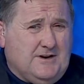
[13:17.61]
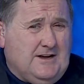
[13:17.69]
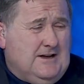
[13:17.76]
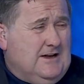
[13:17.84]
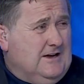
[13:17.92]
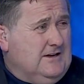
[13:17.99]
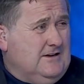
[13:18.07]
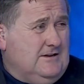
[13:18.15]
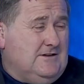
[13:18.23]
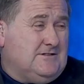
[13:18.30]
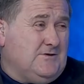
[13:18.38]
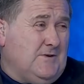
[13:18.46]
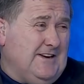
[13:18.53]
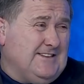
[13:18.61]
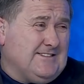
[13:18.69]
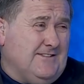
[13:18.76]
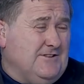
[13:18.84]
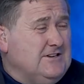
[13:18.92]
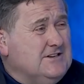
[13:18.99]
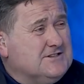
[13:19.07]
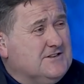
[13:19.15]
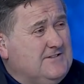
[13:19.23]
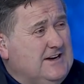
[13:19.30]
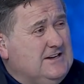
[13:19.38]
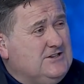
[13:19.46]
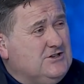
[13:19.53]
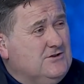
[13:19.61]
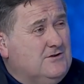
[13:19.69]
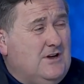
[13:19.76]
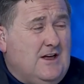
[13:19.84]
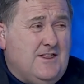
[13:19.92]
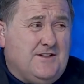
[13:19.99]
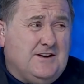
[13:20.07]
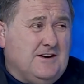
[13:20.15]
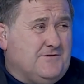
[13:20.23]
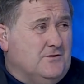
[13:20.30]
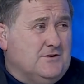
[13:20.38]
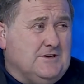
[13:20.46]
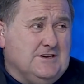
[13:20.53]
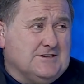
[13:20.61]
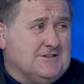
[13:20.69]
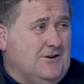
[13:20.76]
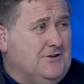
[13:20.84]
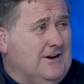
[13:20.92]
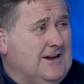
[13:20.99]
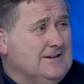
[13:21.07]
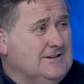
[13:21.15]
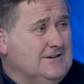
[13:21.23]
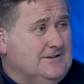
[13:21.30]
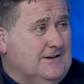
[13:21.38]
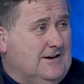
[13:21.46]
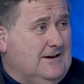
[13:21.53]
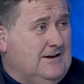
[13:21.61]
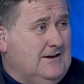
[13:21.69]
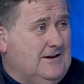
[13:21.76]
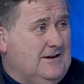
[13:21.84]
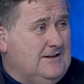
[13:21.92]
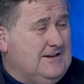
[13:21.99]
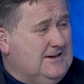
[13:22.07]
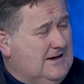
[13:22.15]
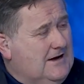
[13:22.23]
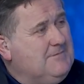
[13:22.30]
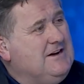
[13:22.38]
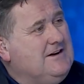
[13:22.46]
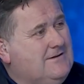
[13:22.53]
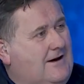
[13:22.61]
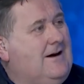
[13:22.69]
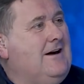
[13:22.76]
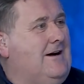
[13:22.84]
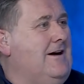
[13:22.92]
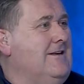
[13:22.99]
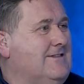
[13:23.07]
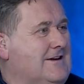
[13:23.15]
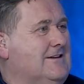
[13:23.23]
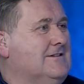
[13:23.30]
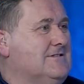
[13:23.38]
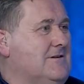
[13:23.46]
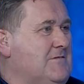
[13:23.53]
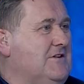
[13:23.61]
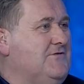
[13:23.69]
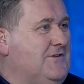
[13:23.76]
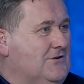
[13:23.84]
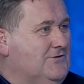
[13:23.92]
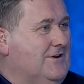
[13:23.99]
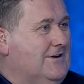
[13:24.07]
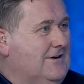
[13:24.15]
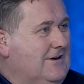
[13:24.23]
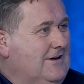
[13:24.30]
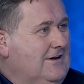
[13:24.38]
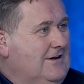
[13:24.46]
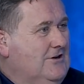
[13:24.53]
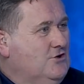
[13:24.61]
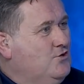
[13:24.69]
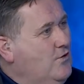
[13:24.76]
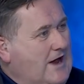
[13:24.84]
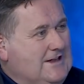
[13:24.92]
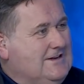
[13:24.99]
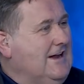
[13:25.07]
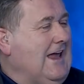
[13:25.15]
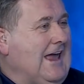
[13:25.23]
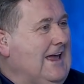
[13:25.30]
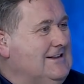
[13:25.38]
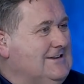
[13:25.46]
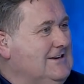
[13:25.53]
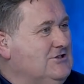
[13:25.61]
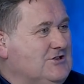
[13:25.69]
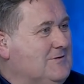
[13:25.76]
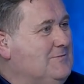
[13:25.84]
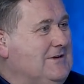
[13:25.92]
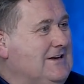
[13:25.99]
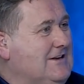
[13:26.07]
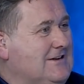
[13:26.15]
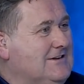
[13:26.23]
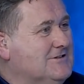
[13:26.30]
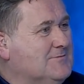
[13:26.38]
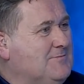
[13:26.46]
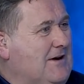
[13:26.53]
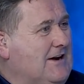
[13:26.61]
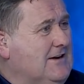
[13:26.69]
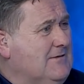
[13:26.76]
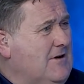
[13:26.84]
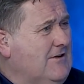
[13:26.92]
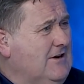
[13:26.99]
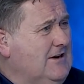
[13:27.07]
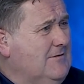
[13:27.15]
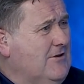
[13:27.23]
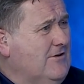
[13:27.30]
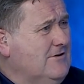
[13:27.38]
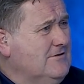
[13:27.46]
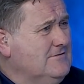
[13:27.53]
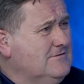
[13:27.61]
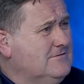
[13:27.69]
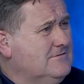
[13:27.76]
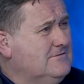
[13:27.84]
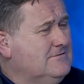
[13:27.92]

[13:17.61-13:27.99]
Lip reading: But he's 27 years of age, three or four years down in England. I think as a midfielder, 28 is your peak years, Barry. Am I right? Am I wrong?